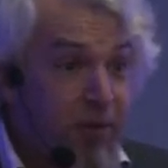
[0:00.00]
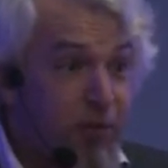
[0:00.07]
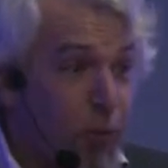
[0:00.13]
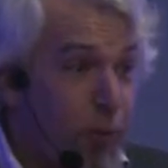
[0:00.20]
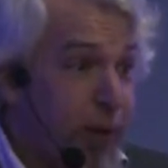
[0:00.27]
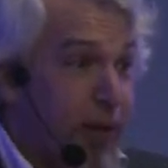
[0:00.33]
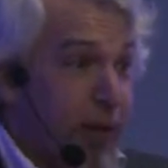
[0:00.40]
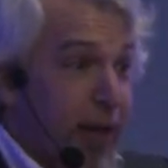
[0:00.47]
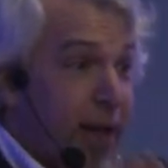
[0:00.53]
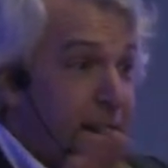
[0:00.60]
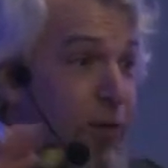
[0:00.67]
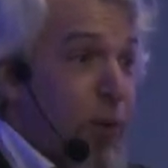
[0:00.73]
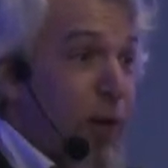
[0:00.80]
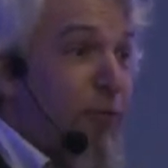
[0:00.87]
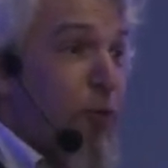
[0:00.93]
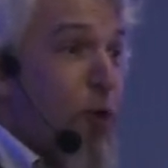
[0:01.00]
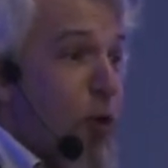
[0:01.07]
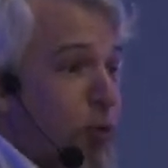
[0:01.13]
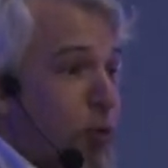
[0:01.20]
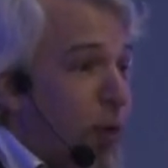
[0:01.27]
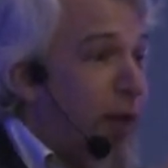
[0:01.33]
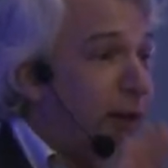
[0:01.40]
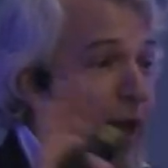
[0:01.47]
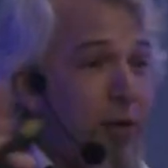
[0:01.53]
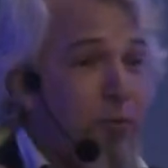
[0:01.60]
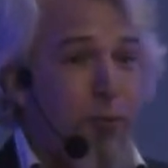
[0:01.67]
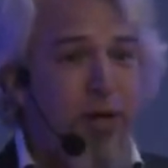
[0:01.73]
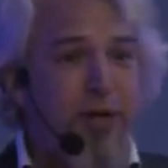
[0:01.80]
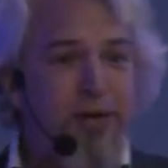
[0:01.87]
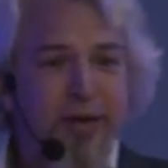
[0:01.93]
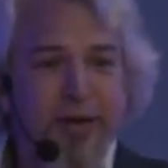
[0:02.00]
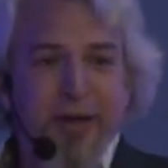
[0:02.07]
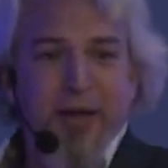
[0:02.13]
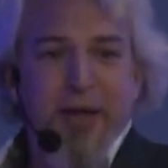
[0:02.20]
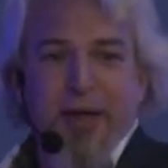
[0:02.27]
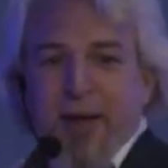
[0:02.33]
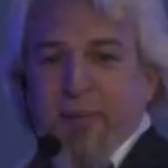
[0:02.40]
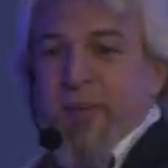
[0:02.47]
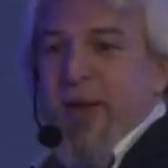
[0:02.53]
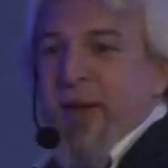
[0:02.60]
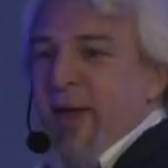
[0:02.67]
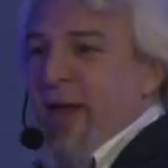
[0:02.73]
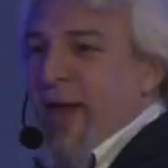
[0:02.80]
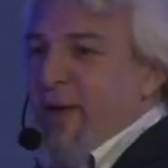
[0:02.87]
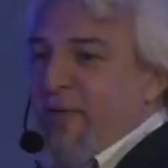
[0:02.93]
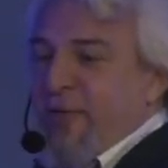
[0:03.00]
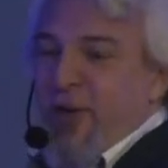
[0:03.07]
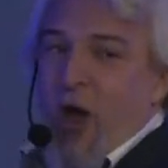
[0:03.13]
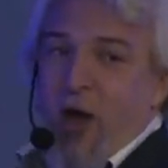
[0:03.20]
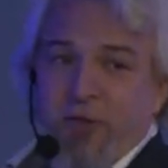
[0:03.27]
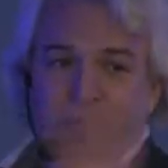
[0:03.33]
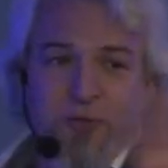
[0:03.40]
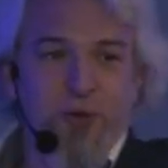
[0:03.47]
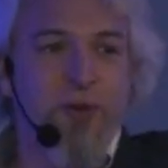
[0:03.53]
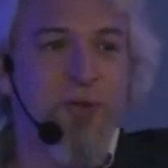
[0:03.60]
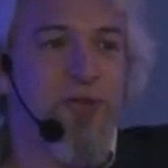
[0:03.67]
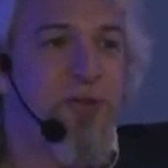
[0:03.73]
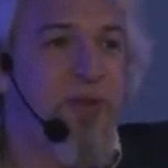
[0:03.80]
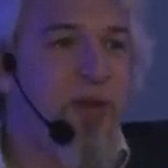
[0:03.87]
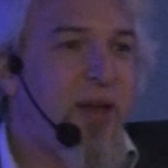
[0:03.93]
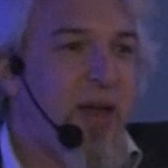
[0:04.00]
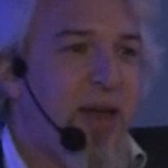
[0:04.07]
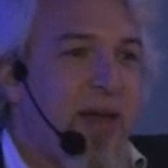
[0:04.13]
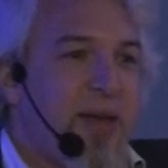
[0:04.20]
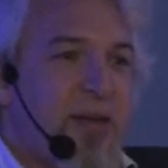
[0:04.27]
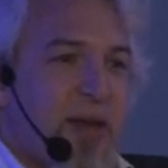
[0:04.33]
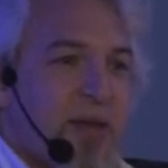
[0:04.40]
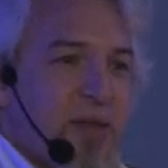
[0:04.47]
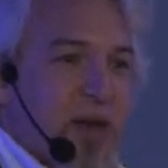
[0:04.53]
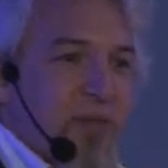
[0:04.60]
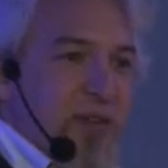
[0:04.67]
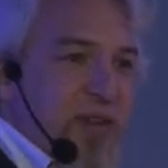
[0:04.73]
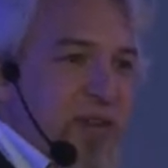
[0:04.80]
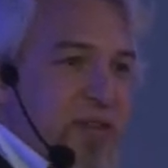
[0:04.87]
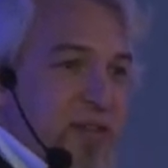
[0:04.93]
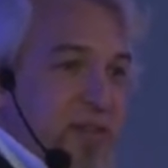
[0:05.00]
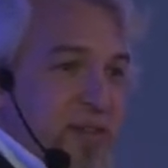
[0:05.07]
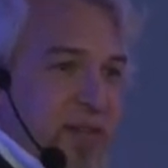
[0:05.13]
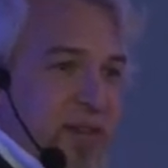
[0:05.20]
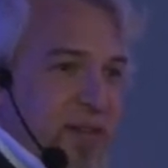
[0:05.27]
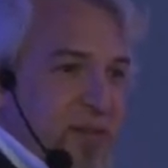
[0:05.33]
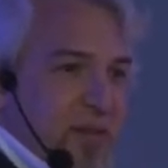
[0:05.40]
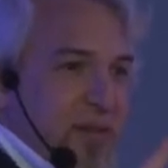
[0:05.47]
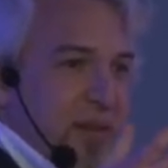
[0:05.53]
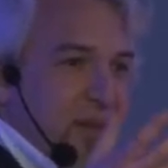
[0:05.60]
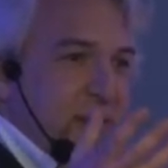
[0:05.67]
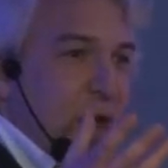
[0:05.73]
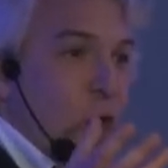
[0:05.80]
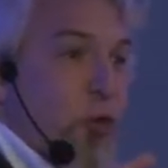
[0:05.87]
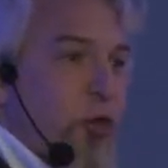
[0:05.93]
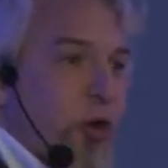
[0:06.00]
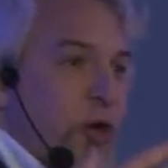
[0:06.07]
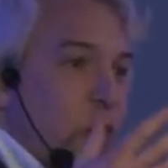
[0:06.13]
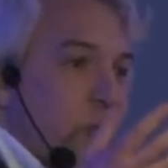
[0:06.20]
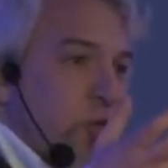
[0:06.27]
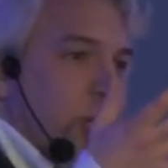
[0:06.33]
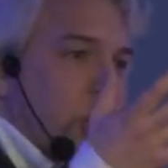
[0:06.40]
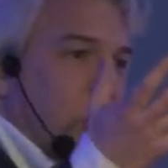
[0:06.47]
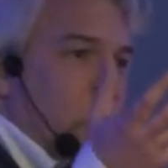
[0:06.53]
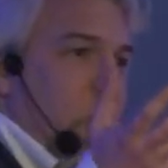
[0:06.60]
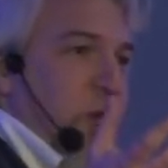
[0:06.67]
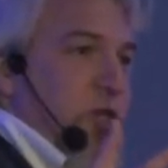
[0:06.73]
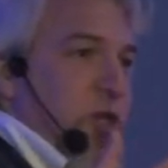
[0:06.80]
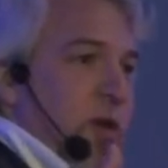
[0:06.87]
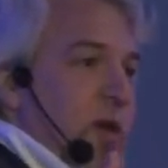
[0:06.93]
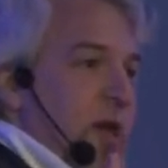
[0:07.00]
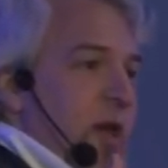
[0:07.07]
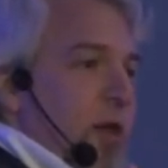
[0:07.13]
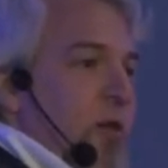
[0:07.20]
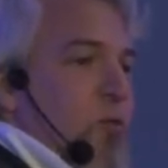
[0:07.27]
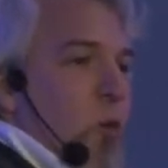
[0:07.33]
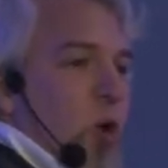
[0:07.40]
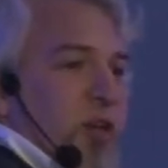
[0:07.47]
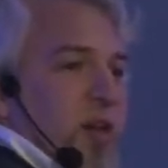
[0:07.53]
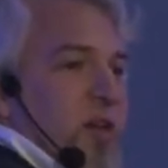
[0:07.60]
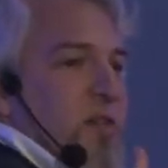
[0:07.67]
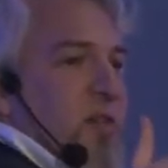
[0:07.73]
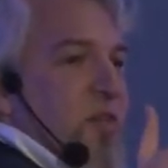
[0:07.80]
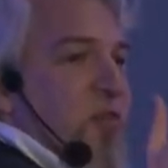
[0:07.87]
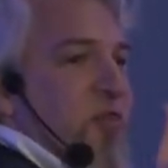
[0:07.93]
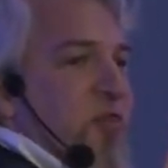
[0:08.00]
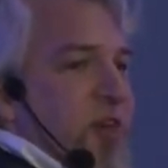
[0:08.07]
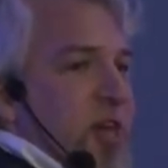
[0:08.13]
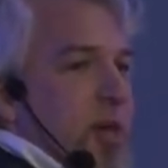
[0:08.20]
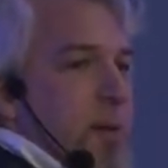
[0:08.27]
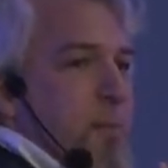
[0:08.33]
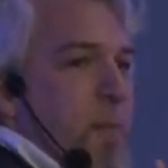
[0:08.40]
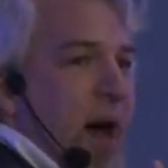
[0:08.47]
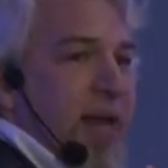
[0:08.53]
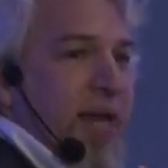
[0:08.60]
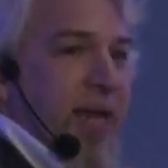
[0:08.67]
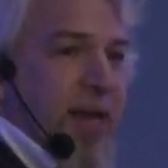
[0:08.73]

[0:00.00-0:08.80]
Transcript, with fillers: So again, if you go to and, and read the kind uh, of, uh, philosophers, and, and this, this, the, the, ontological question is what is a thing by